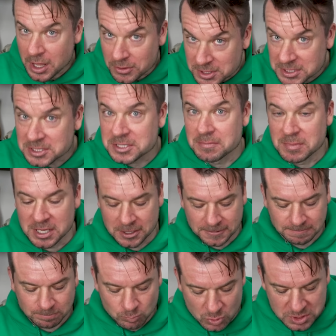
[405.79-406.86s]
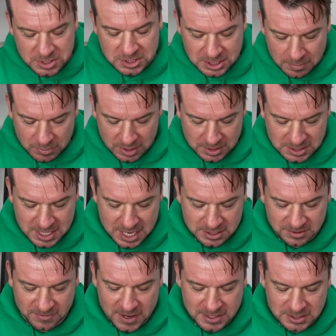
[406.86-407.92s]
this is a meal. This is something that
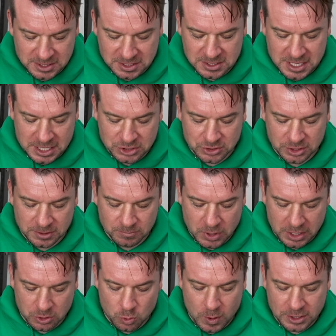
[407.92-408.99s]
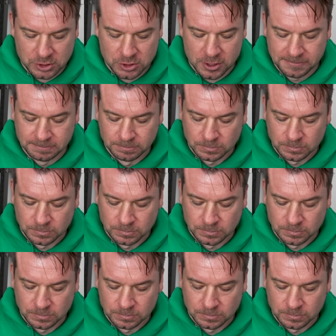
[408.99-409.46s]
satisfies. This is actually like quite good.